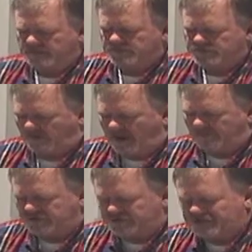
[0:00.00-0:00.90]
So,
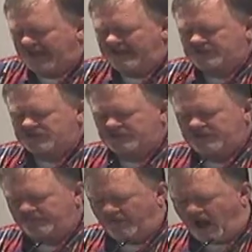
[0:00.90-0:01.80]
number six,
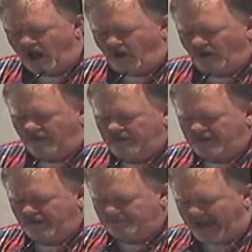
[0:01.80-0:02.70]
the
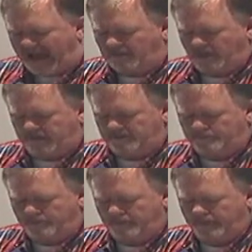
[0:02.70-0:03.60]
fall of Babylon.
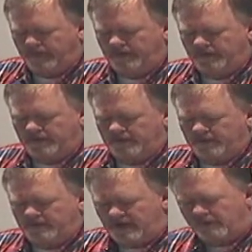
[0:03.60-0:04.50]

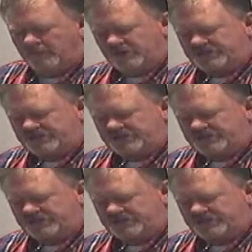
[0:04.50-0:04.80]
Number